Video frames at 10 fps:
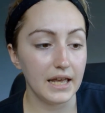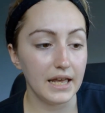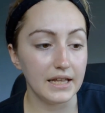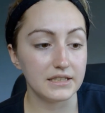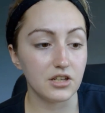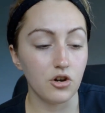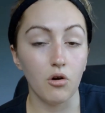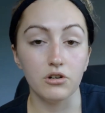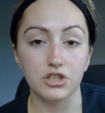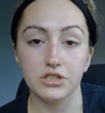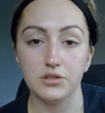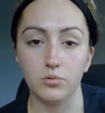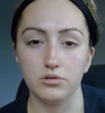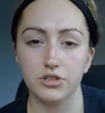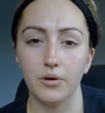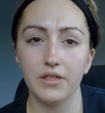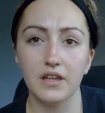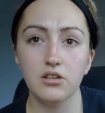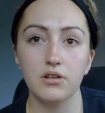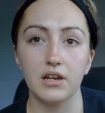It's an Origins one, so I
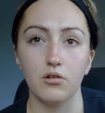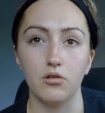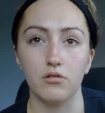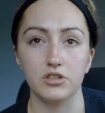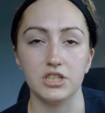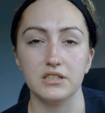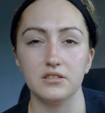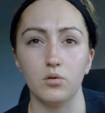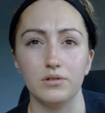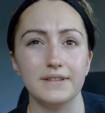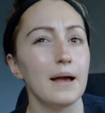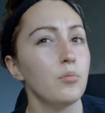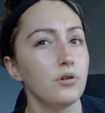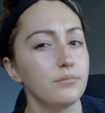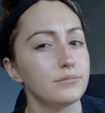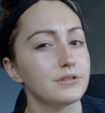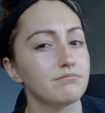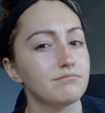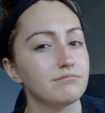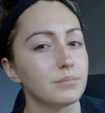think you can get it on Origins or Debenhams,
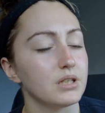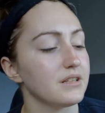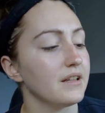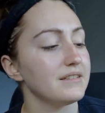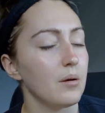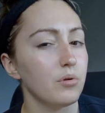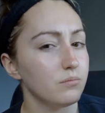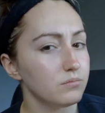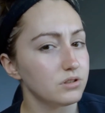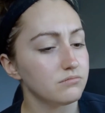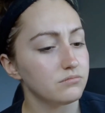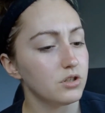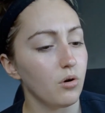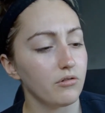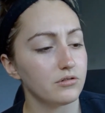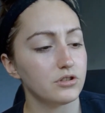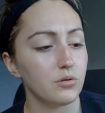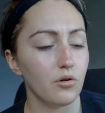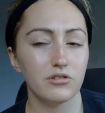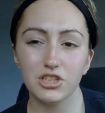because I think Debenhams
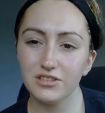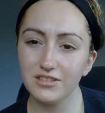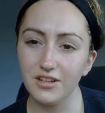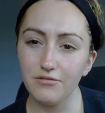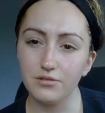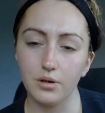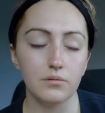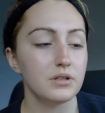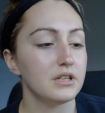do Origins stuff as well.